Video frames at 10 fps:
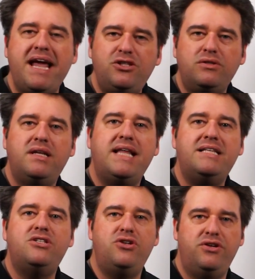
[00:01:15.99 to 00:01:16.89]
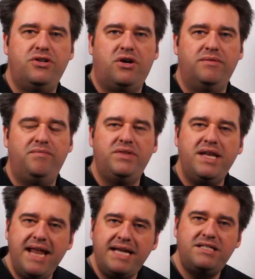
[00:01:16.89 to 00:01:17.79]
Make sure that that's turned on.
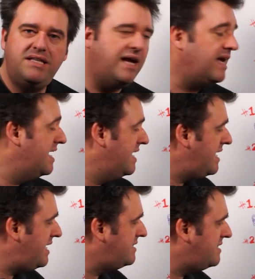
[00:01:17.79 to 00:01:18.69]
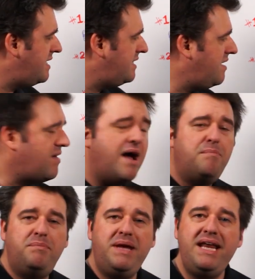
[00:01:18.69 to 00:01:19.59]
The next thing is that there
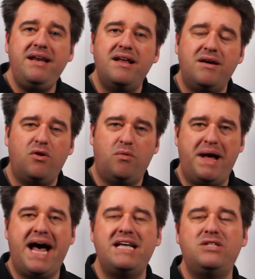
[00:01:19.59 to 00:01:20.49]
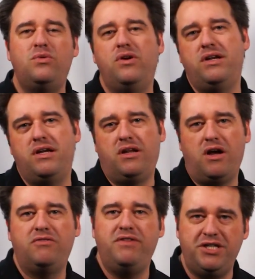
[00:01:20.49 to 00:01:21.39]
are PIN or password
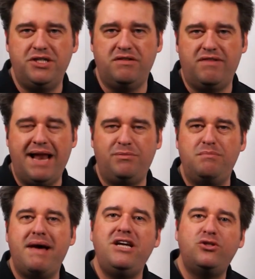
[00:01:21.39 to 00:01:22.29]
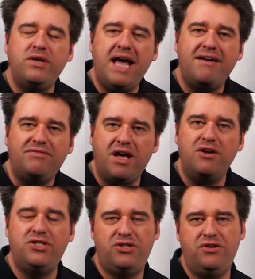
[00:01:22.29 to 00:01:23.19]
lock features available. Make sure you have
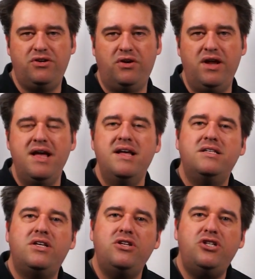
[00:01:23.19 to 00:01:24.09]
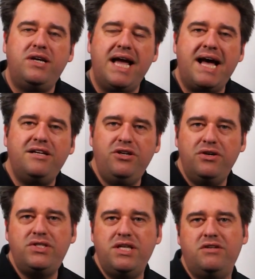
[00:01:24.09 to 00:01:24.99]
those turned on so that you can't
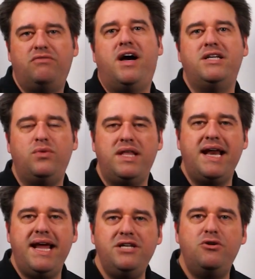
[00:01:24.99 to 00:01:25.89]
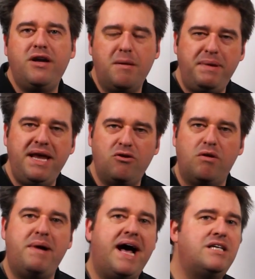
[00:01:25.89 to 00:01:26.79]
use the device without entering a PIN
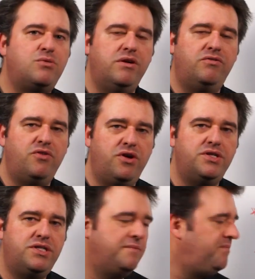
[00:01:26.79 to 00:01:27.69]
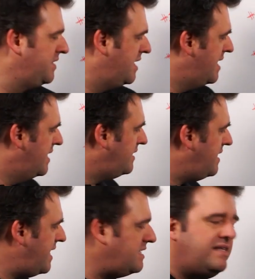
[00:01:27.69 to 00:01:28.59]
or a password first.
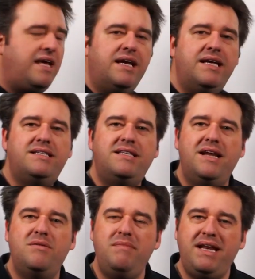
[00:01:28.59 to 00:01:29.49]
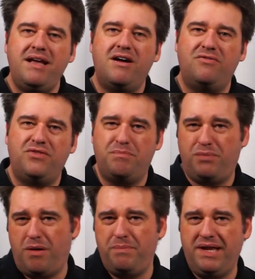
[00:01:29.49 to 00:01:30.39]
The next thing is that many of the
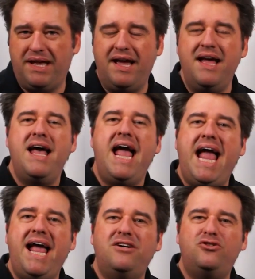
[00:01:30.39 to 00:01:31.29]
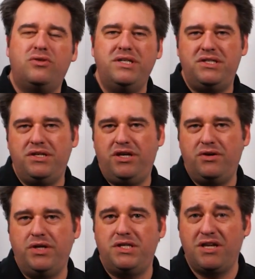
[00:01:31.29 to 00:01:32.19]
popular Android
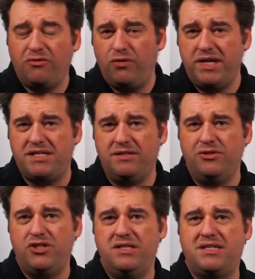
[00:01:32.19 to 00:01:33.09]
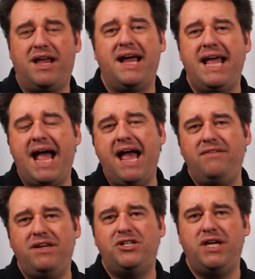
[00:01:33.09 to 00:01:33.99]
security software solutions like
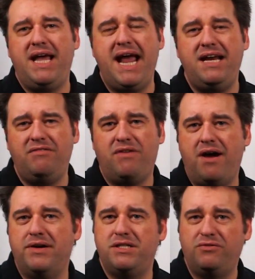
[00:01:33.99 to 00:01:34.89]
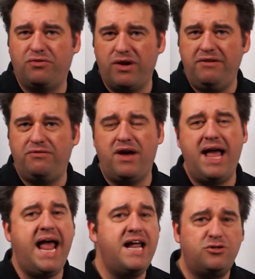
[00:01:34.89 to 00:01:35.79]
AVG Antivirus Free
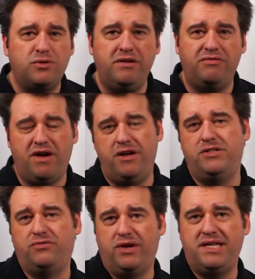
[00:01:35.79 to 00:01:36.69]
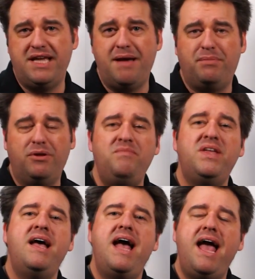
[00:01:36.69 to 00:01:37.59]
for Android phones, for example,
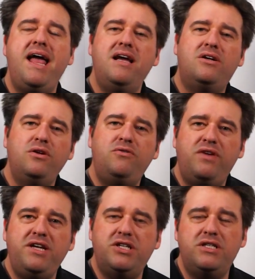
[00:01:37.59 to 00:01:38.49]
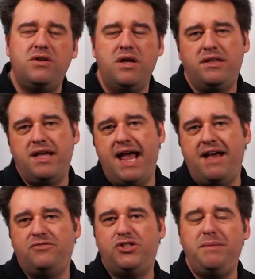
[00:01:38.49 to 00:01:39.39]
include features that
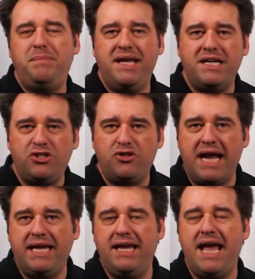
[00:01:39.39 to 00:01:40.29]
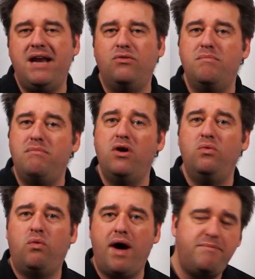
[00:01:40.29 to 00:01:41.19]
have GPS tracking and
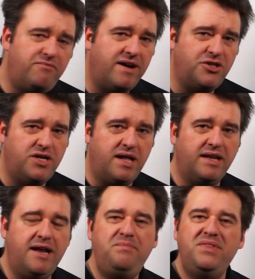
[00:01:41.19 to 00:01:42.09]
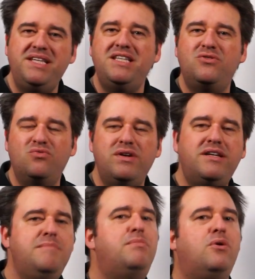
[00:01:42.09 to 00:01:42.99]
remote wipe functionality. This is
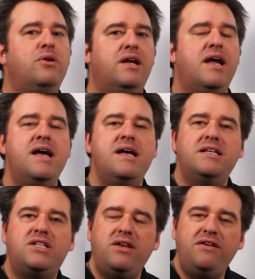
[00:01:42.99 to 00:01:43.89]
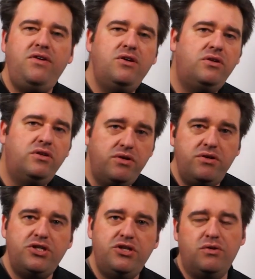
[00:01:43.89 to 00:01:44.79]
really important so that if you
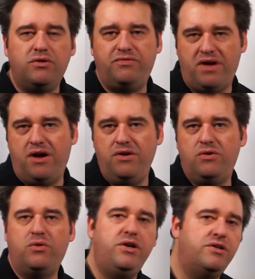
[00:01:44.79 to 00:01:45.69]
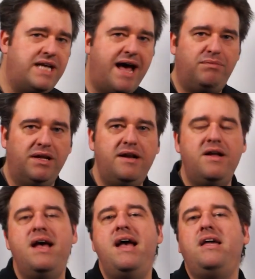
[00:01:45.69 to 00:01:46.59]
lose your phone or your
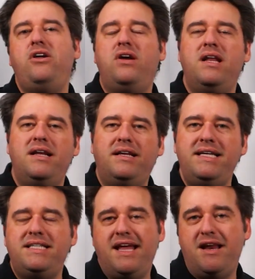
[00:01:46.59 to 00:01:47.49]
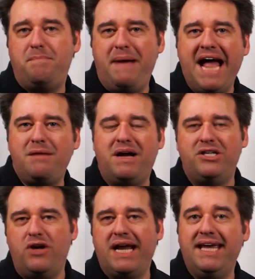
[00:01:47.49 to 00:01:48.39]
tablet, you can at least get it back
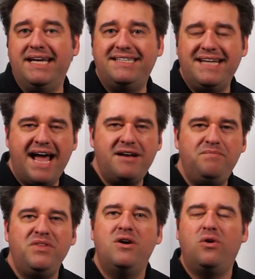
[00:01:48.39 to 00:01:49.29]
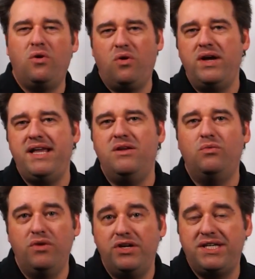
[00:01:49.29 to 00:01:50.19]
by tracking it down, or in
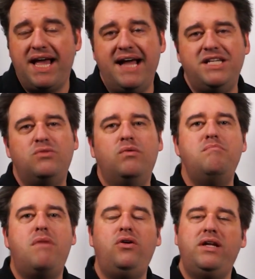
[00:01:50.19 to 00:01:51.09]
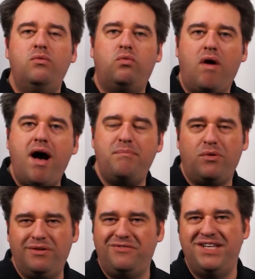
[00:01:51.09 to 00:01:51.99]
the worst case, remotely
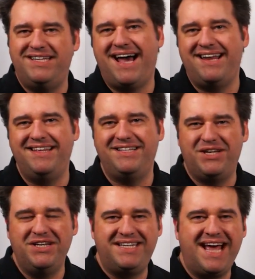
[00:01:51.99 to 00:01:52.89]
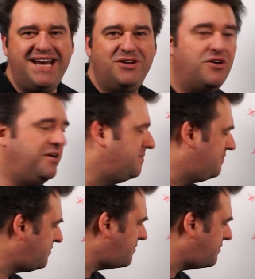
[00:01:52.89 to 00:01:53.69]
wipe all of the data that's contained on it.